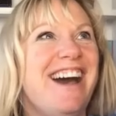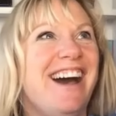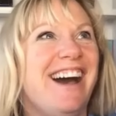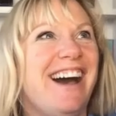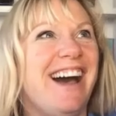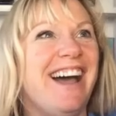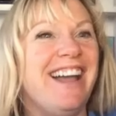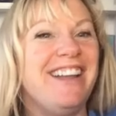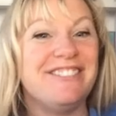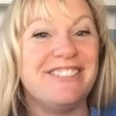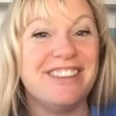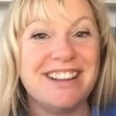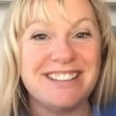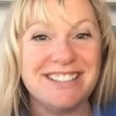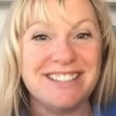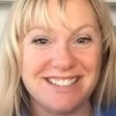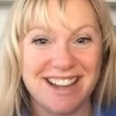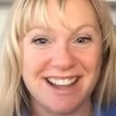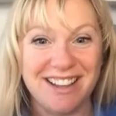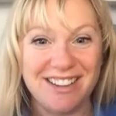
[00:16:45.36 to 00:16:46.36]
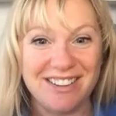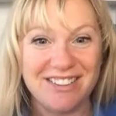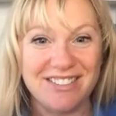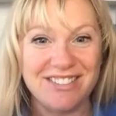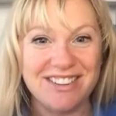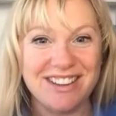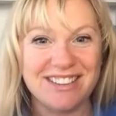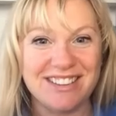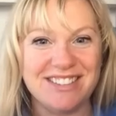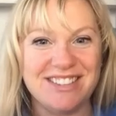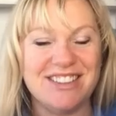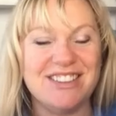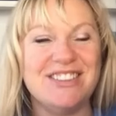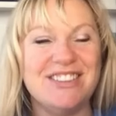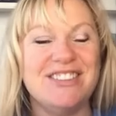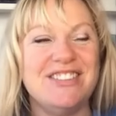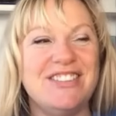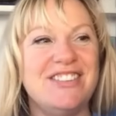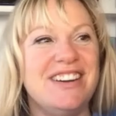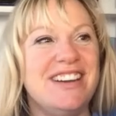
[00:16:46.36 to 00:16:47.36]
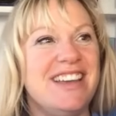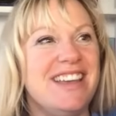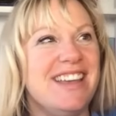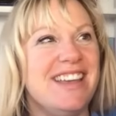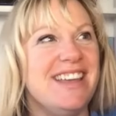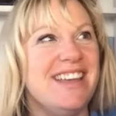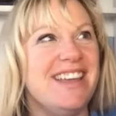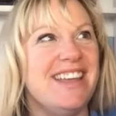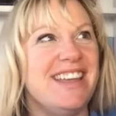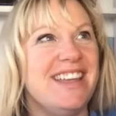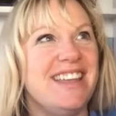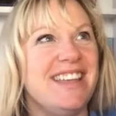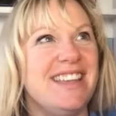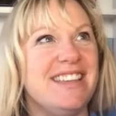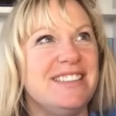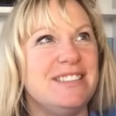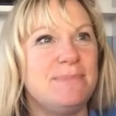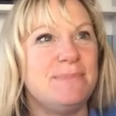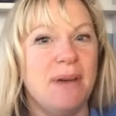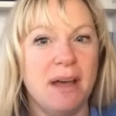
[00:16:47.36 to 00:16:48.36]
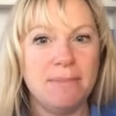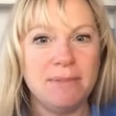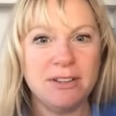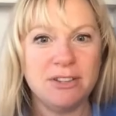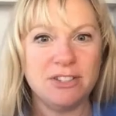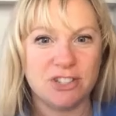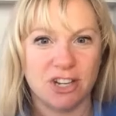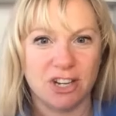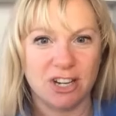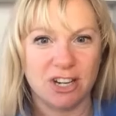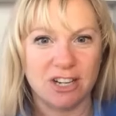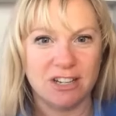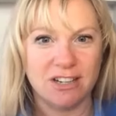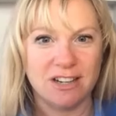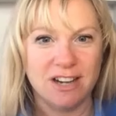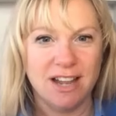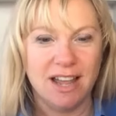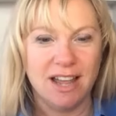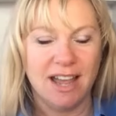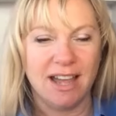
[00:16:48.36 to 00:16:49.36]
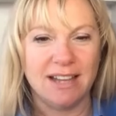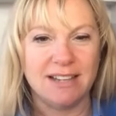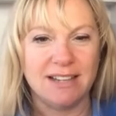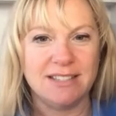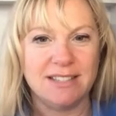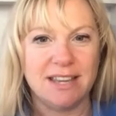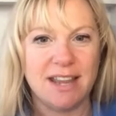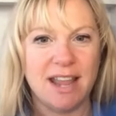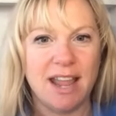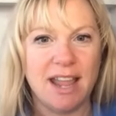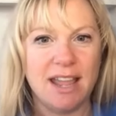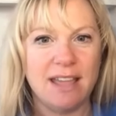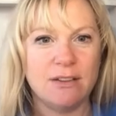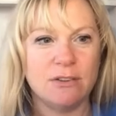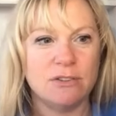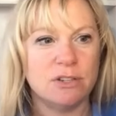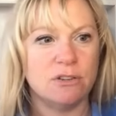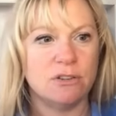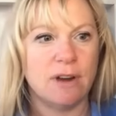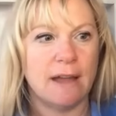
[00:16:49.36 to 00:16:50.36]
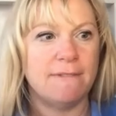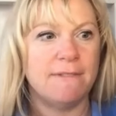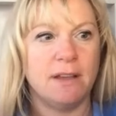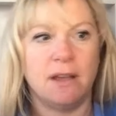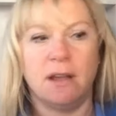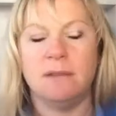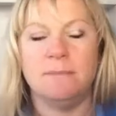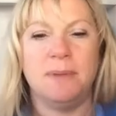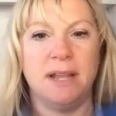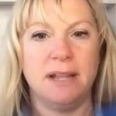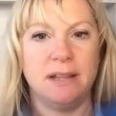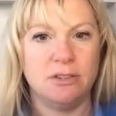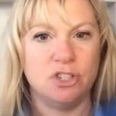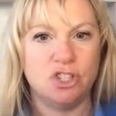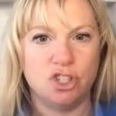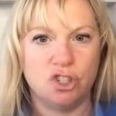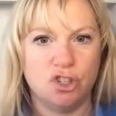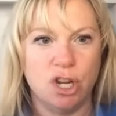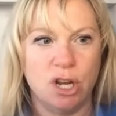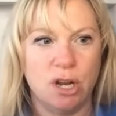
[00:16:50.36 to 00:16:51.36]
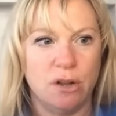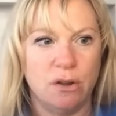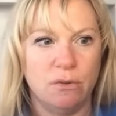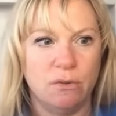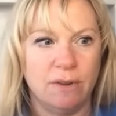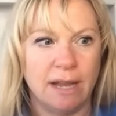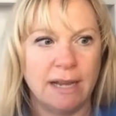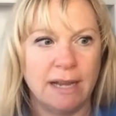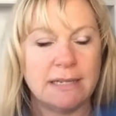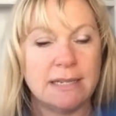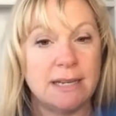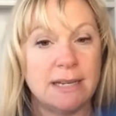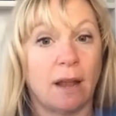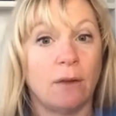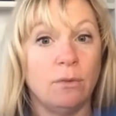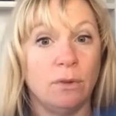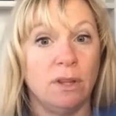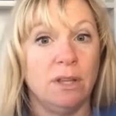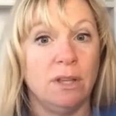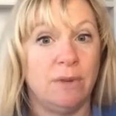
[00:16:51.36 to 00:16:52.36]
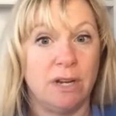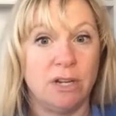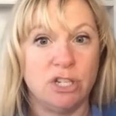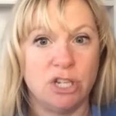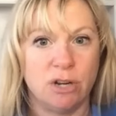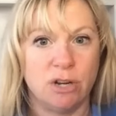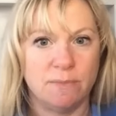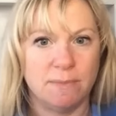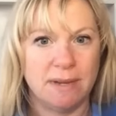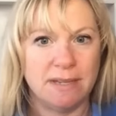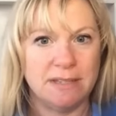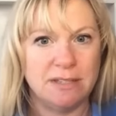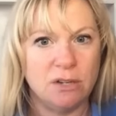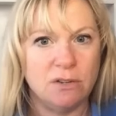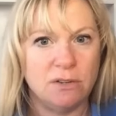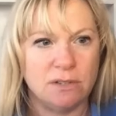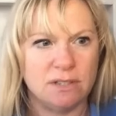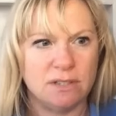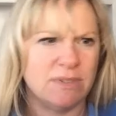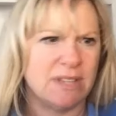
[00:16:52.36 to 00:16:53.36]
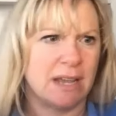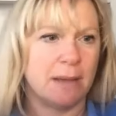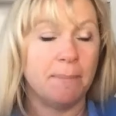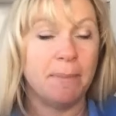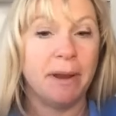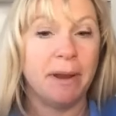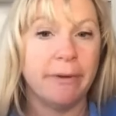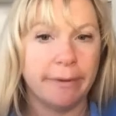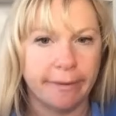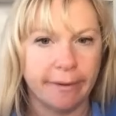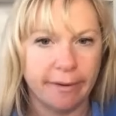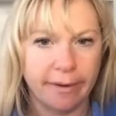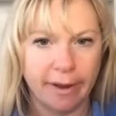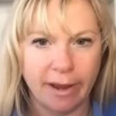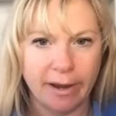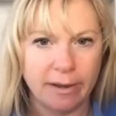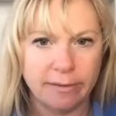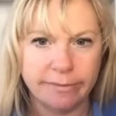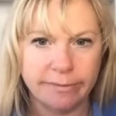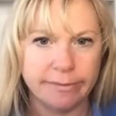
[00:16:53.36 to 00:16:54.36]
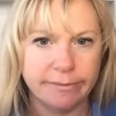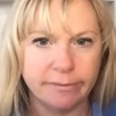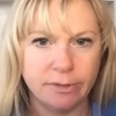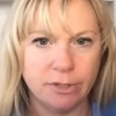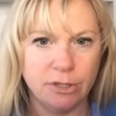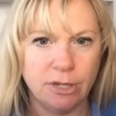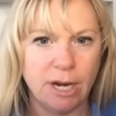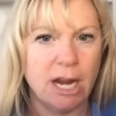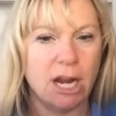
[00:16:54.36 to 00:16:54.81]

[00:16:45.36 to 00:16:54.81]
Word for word: I reached out to his publisher and said, Hey, there's a graphic on page, you know, 19 I really want to share with my students. It's like a pericarditis, great